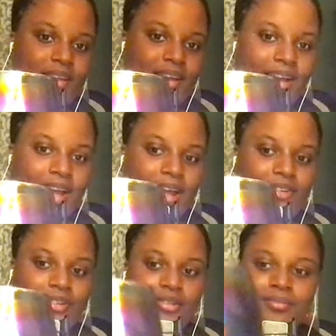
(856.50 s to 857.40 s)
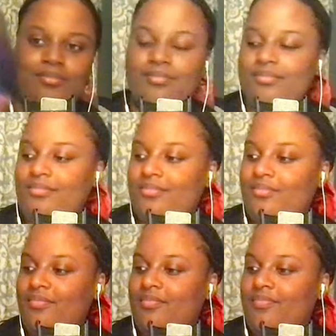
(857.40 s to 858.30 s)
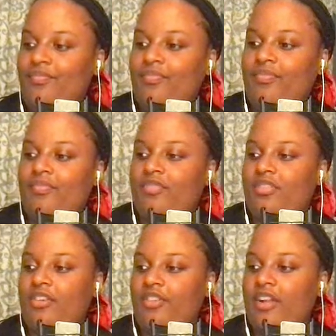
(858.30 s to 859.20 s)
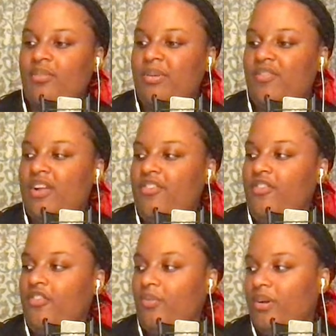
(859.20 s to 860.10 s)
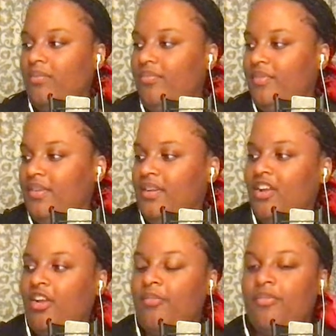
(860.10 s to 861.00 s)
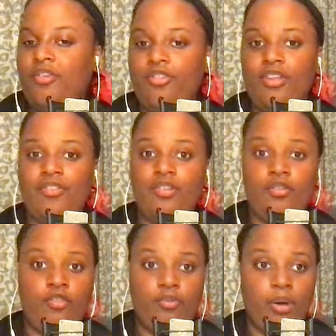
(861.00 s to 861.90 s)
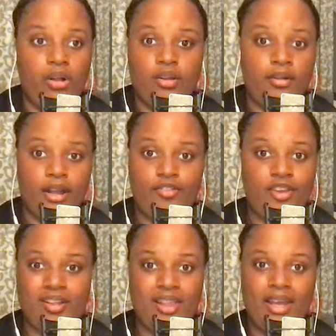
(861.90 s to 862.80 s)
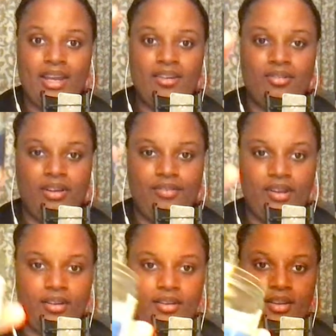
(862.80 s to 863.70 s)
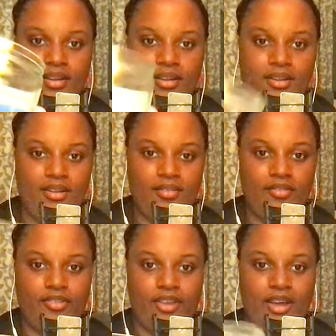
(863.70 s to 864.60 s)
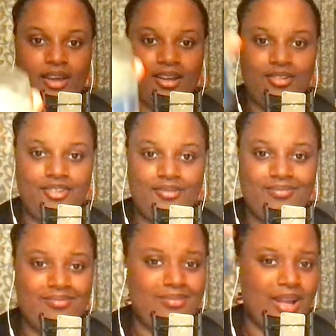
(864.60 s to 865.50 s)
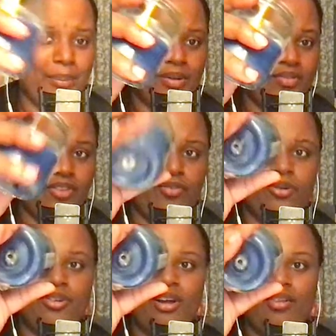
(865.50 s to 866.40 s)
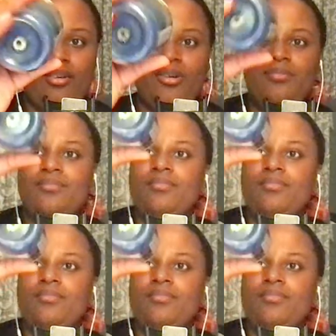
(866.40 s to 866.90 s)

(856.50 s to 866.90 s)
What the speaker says: A candle. Doesn't have to be as fancy as this one. You can do something even smaller, like a tea light, or even this kind. I bought this for $1.